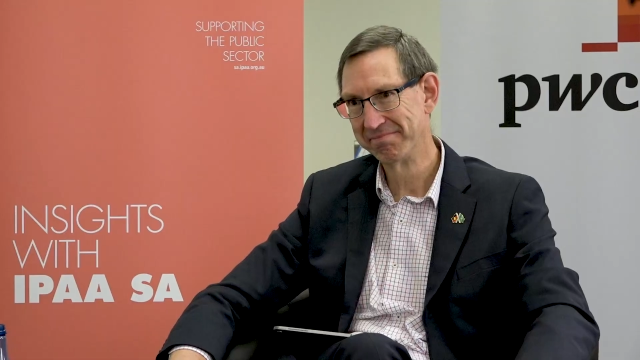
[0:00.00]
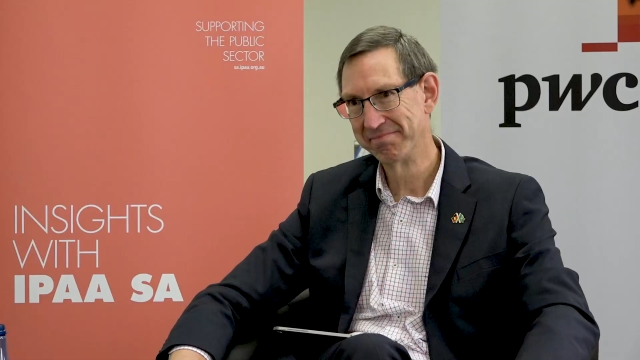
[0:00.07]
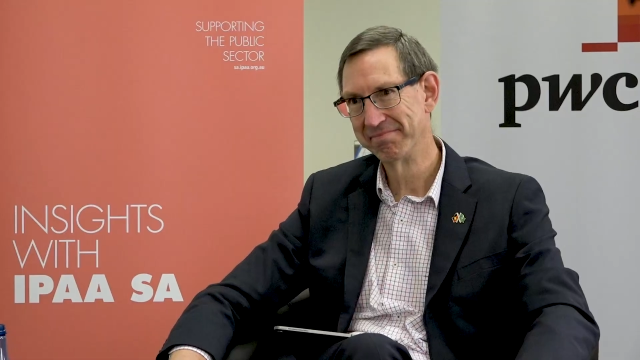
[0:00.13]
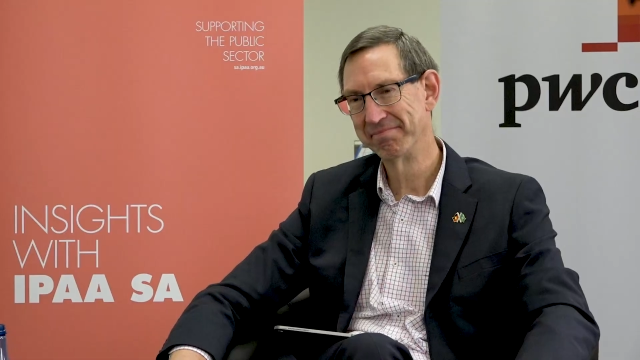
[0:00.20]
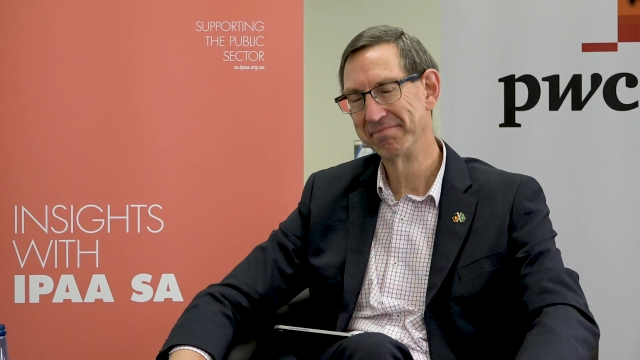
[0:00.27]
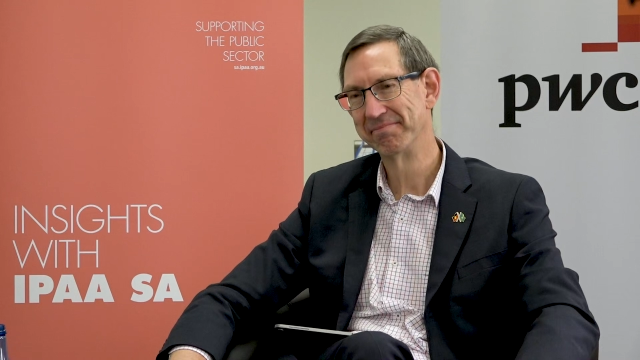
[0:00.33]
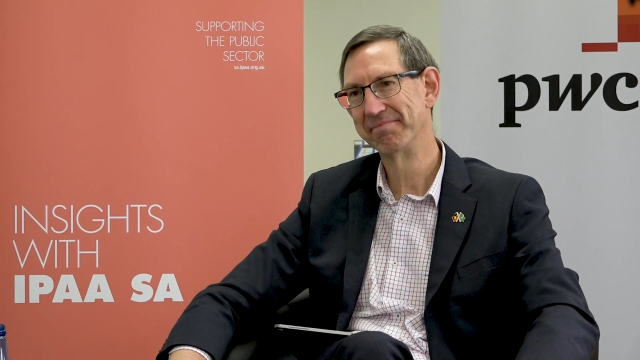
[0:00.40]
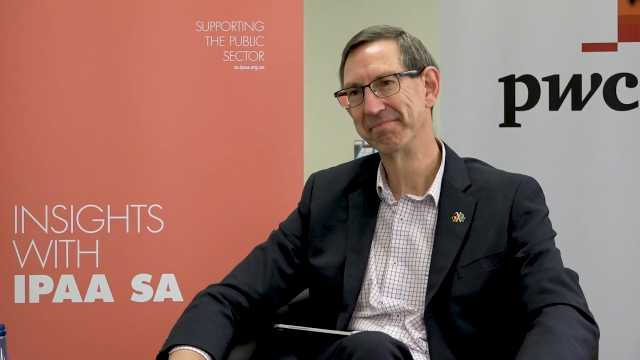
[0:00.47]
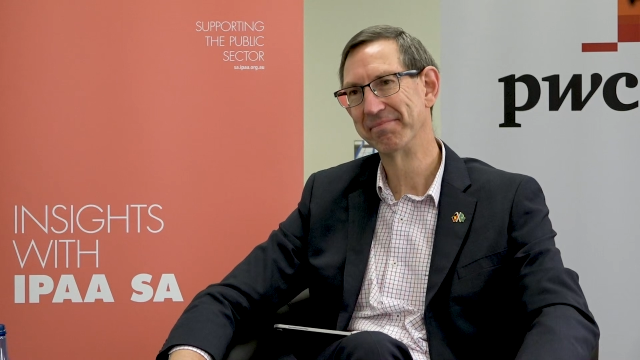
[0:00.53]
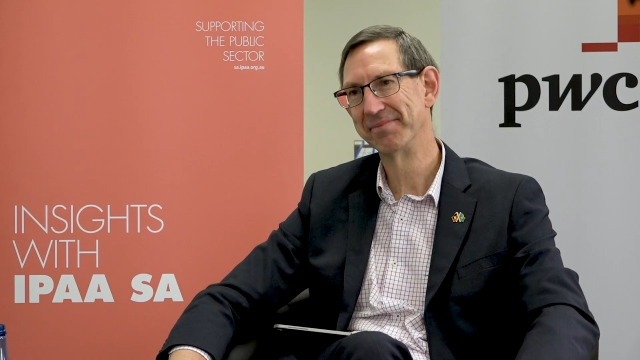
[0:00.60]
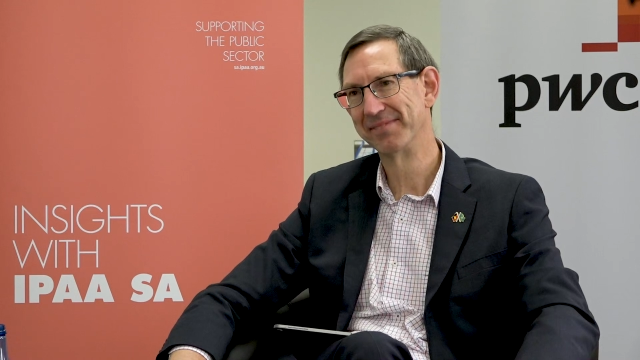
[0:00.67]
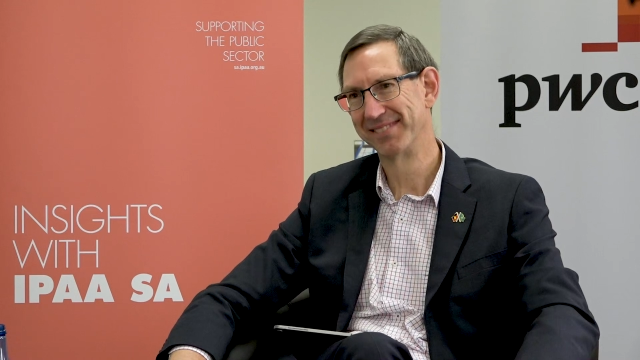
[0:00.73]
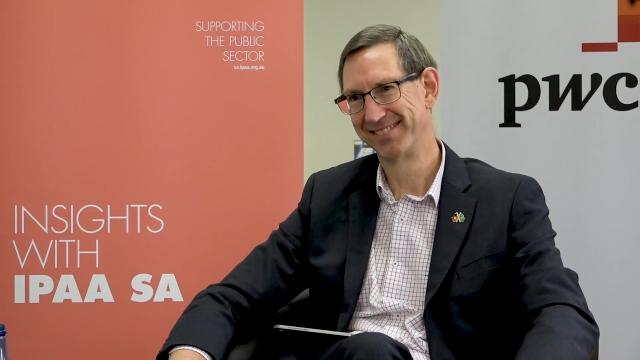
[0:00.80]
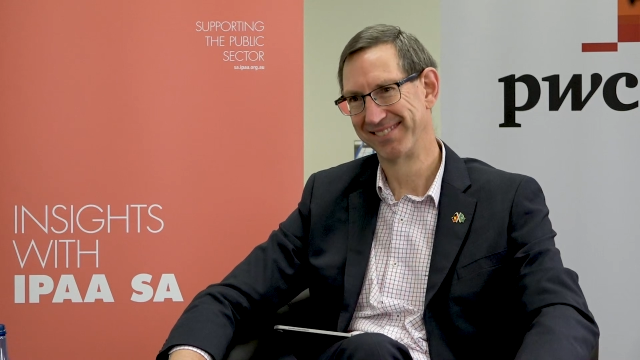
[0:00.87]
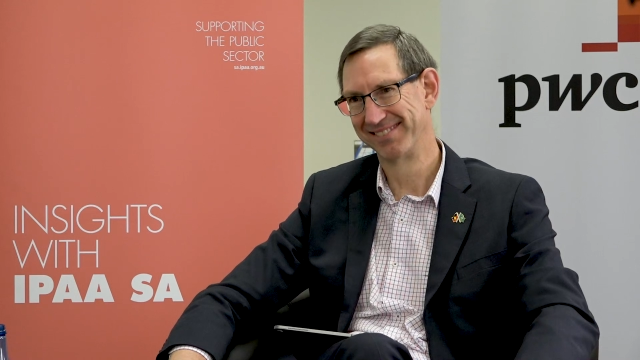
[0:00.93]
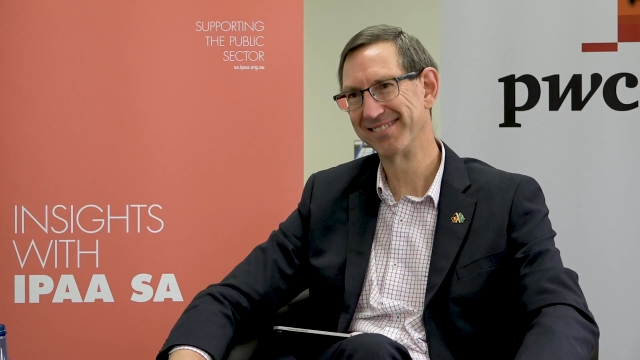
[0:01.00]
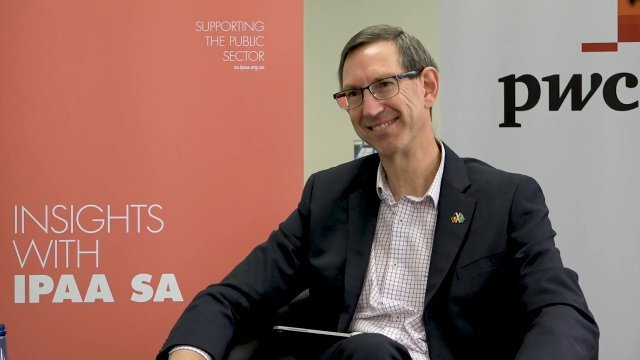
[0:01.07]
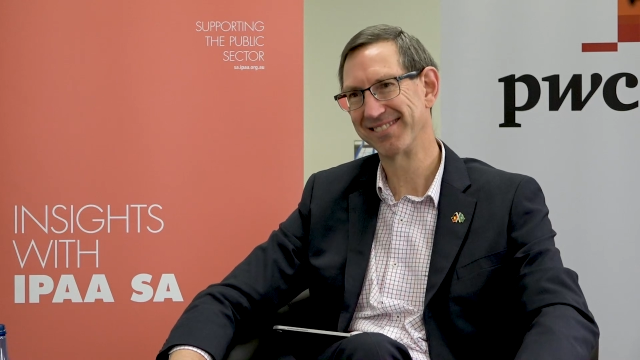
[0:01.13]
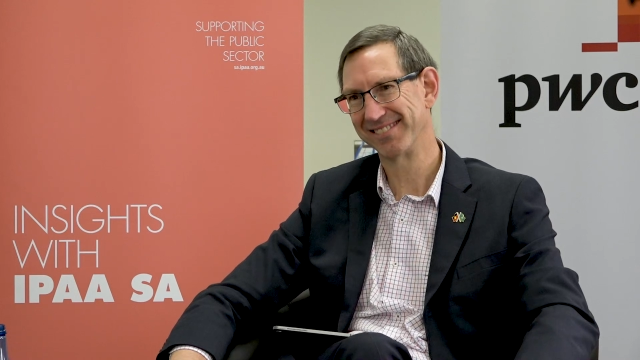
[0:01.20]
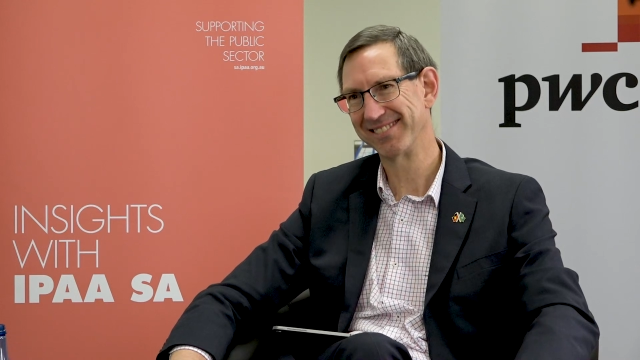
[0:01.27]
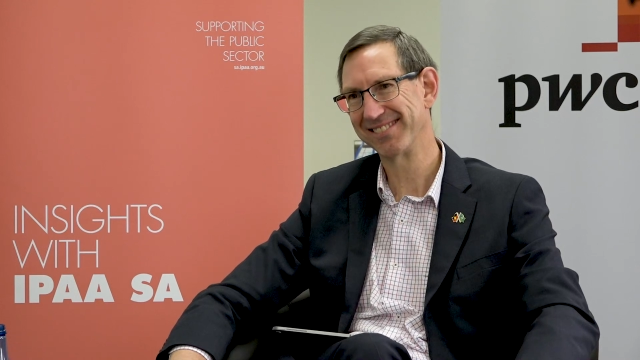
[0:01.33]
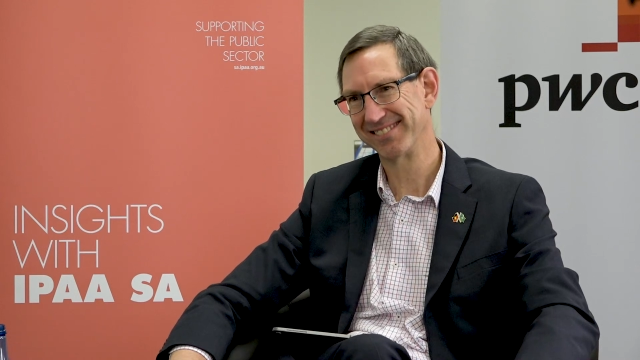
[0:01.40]
in different sort of
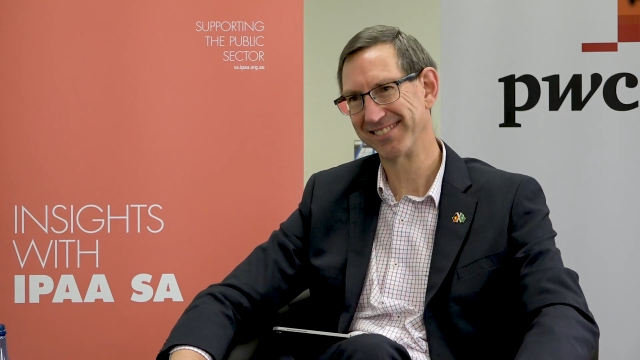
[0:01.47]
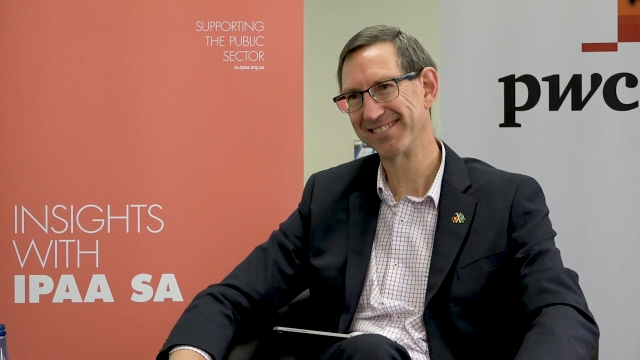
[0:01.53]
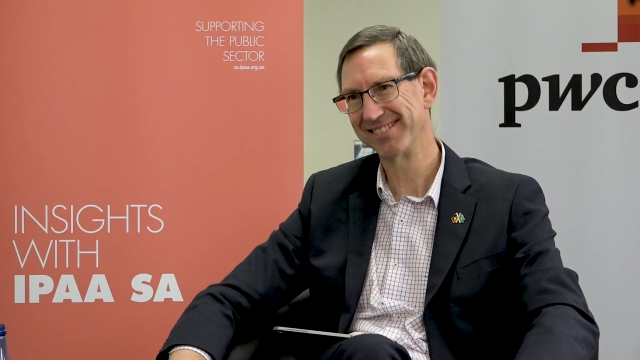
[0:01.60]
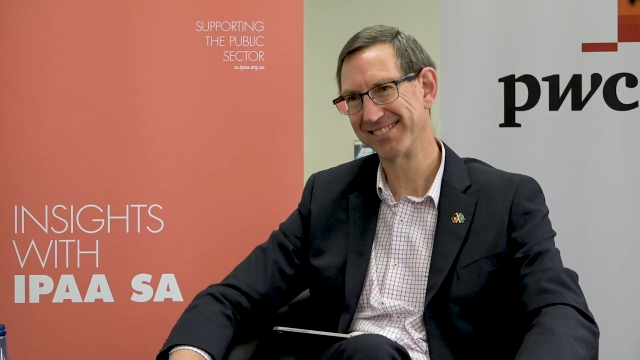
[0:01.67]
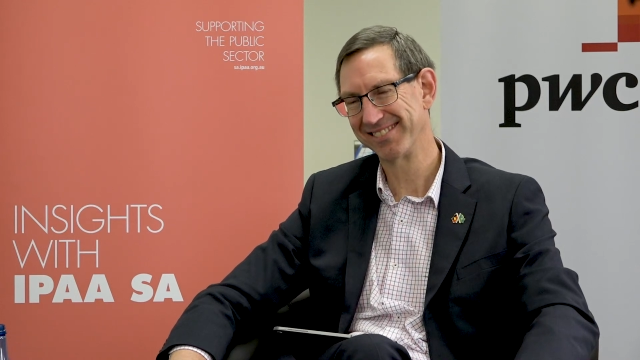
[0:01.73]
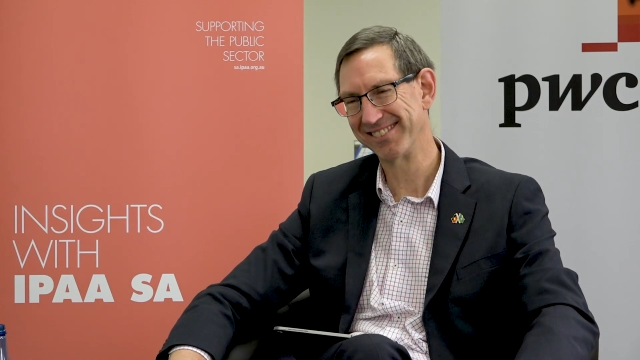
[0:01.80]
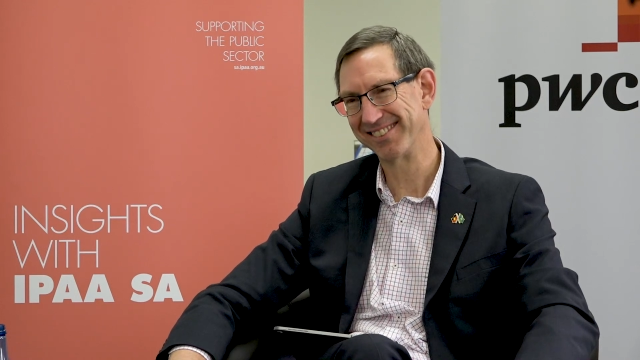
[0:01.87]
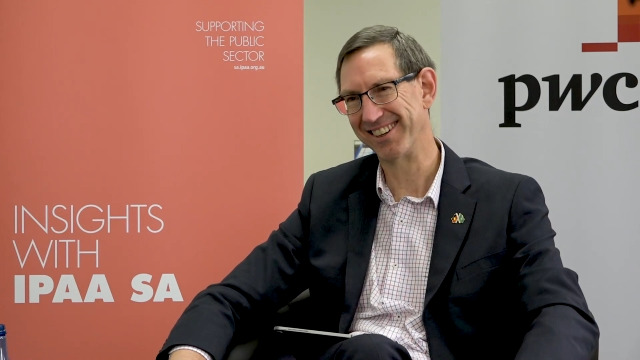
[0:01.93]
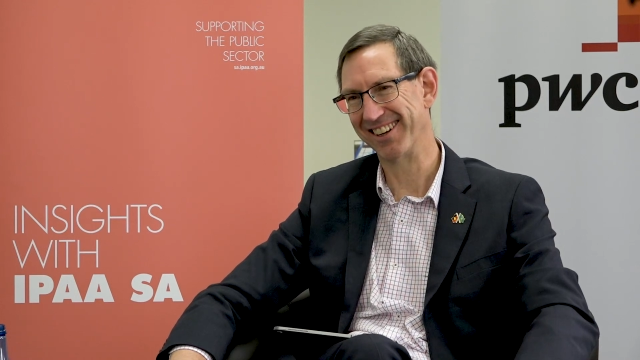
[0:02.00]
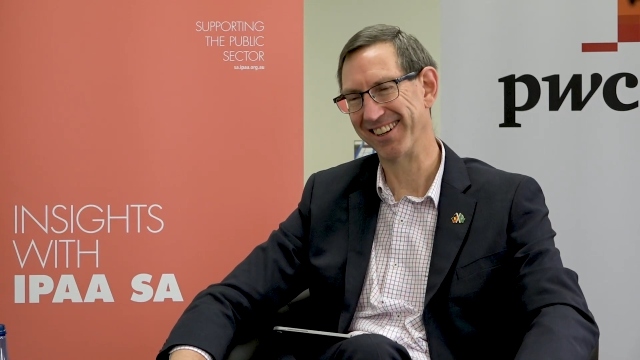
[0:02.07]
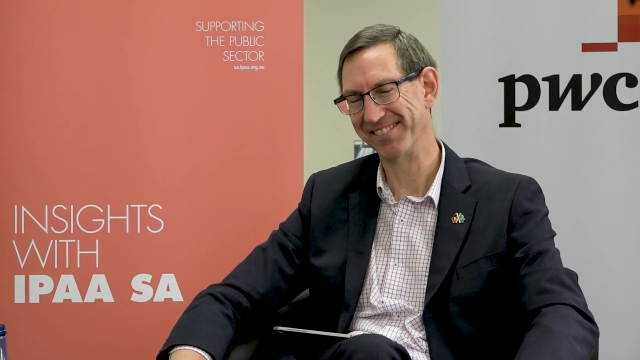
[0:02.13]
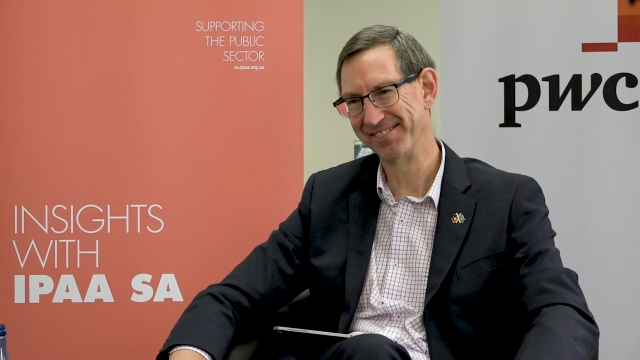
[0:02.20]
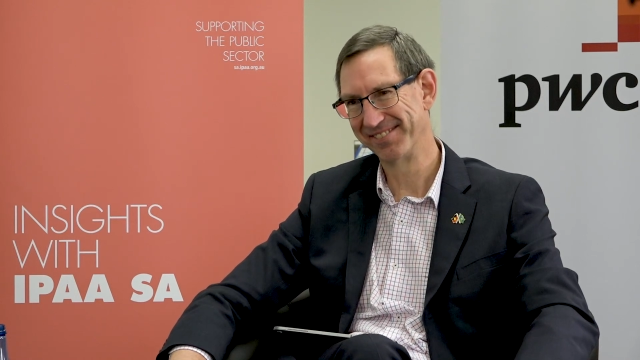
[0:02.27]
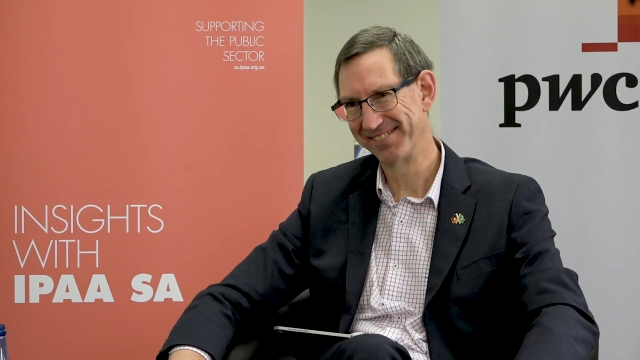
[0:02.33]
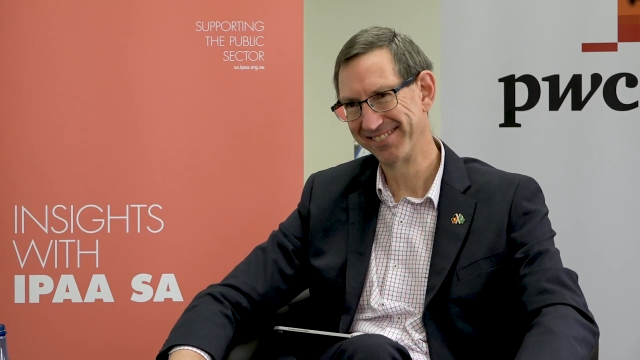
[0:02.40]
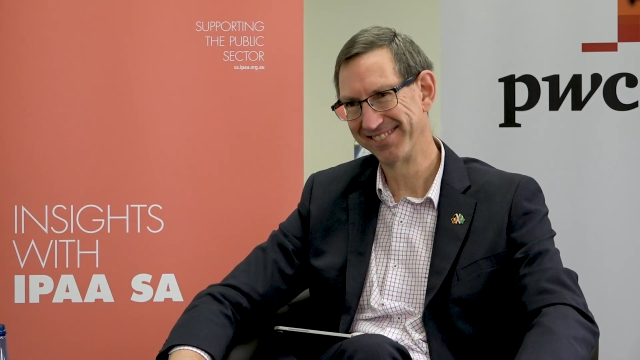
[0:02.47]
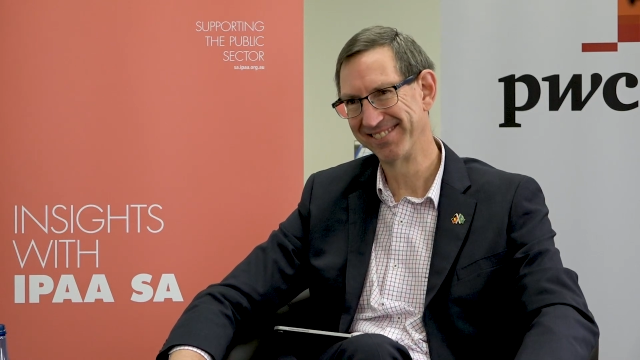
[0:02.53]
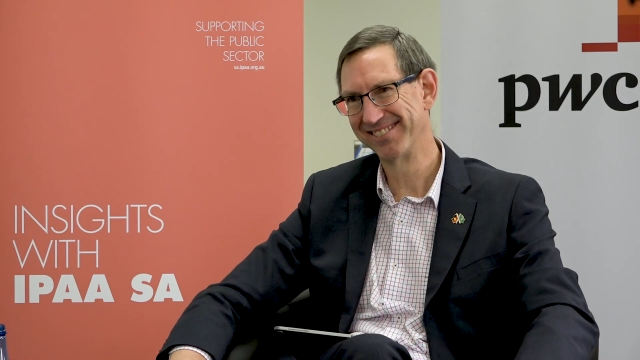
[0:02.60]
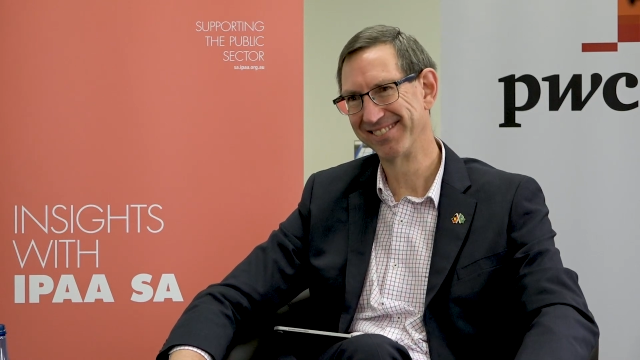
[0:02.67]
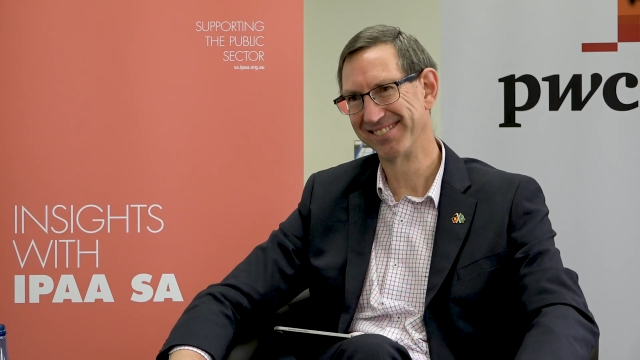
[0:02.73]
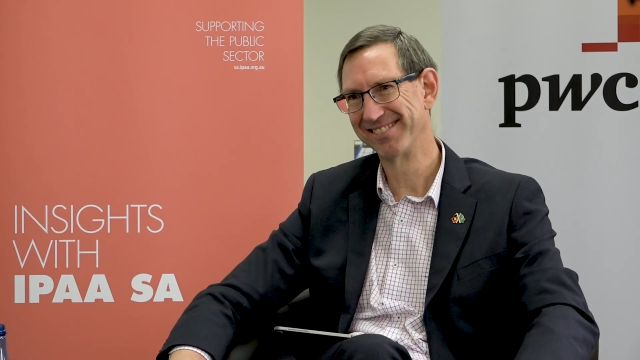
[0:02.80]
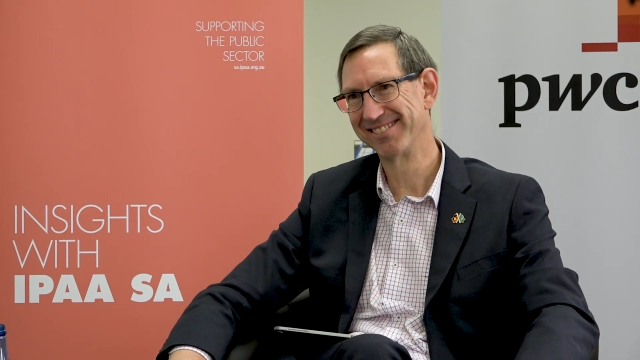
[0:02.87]
iterations over years.